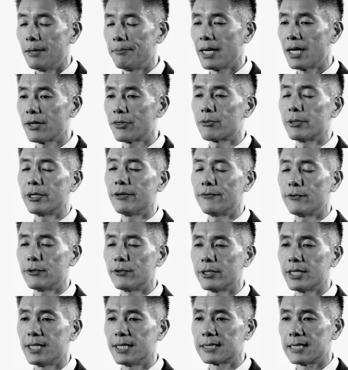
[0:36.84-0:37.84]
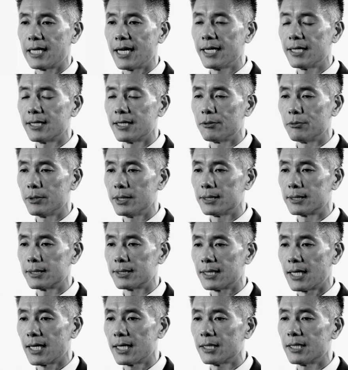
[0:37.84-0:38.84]
About three or four years later, we
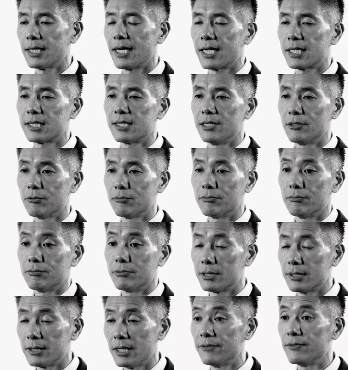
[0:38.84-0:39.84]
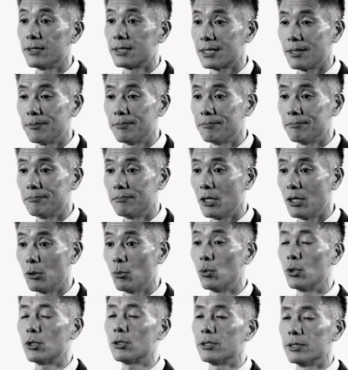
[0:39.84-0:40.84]
started actually receiving some
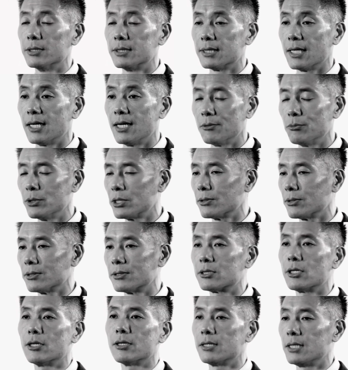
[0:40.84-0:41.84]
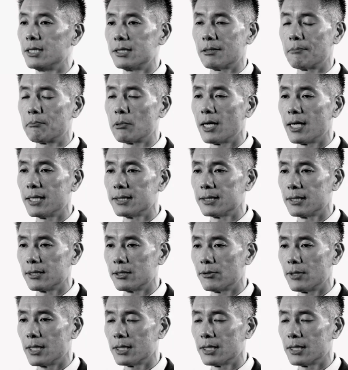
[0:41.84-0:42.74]
awards, uh, which was totally surprising to